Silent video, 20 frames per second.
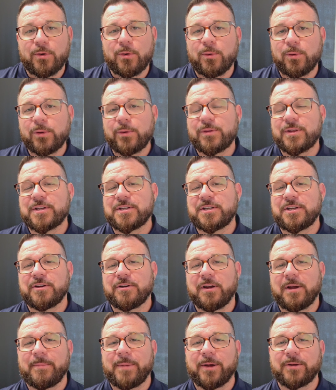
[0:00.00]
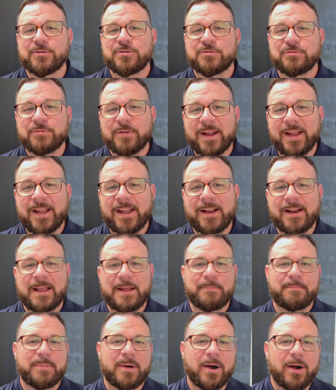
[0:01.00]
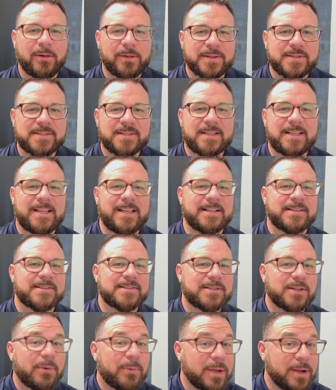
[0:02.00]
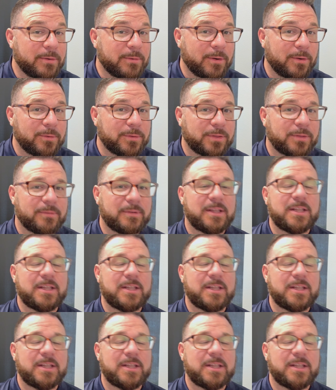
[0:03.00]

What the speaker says: earlier this year about trade and policy and slowing growth,